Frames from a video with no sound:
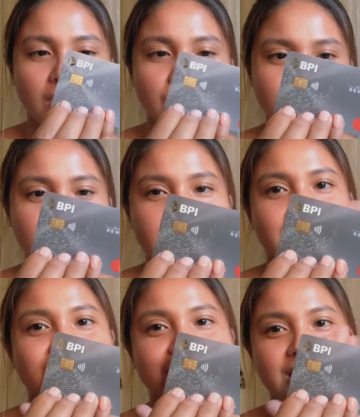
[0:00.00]
other
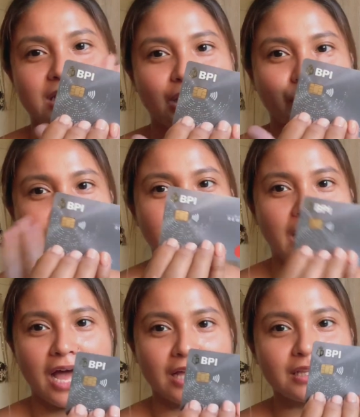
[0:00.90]
details, nasa likod na
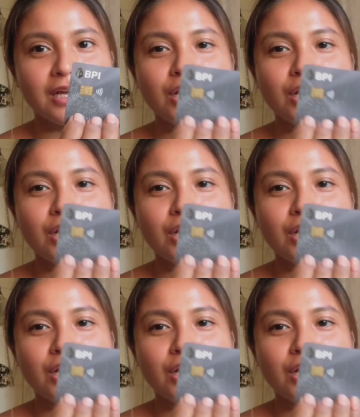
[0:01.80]
lahat.